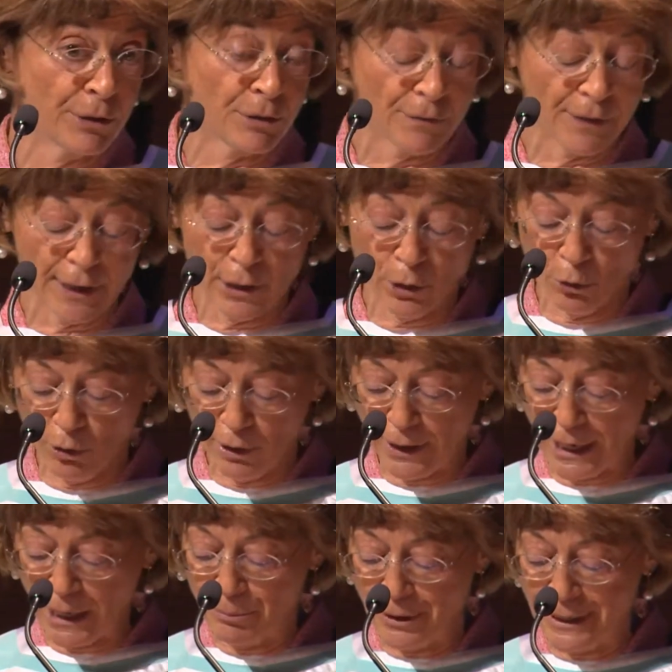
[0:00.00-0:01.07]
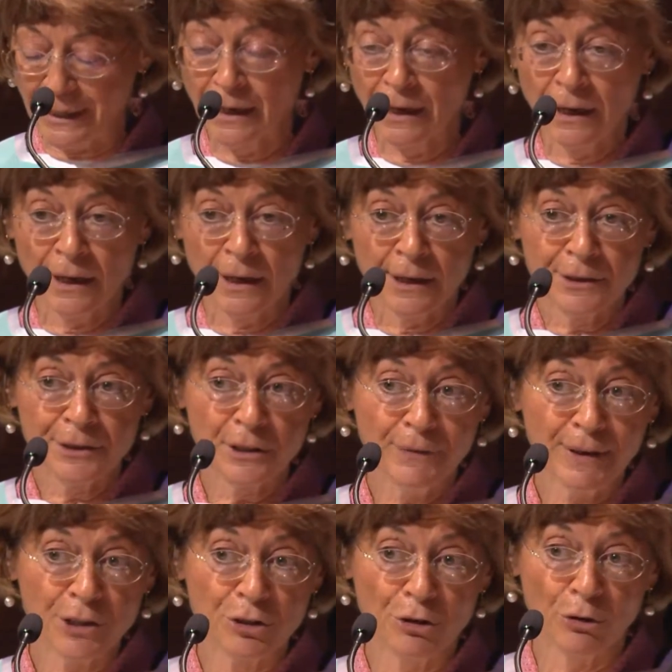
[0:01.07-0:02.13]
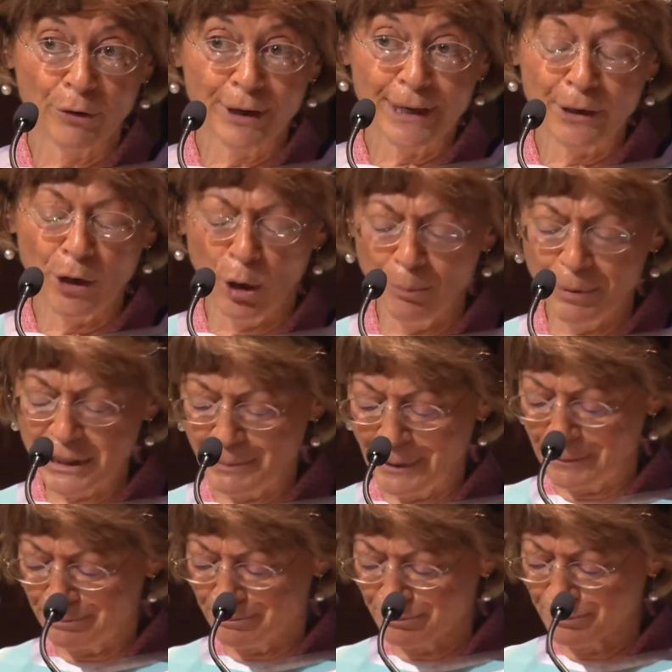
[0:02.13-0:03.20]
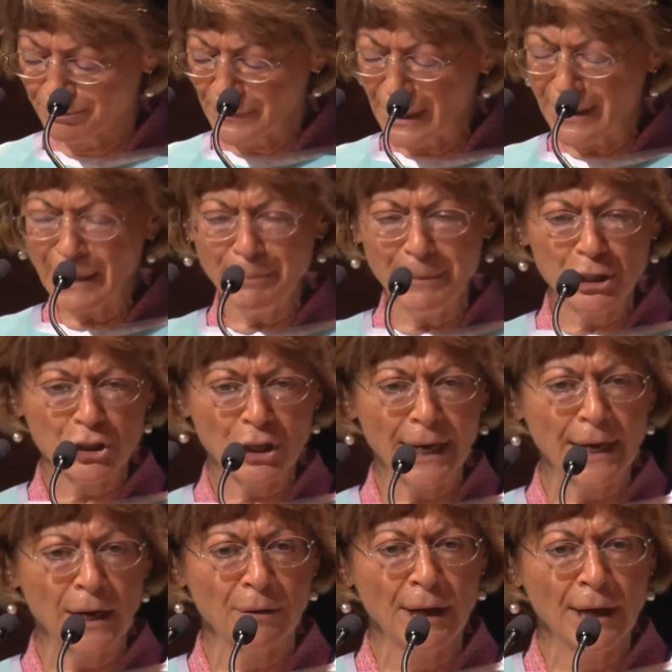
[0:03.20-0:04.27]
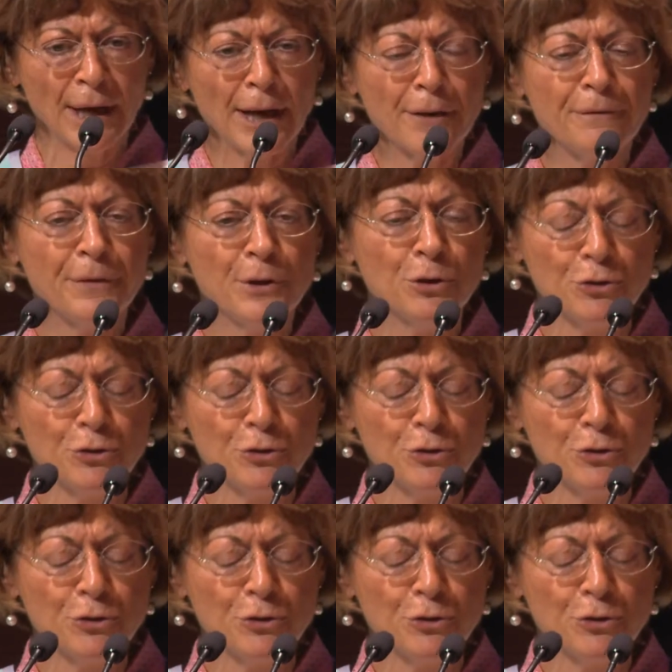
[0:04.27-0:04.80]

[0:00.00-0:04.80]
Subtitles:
of the law library, to Victorian Ombudsman, and let me share a few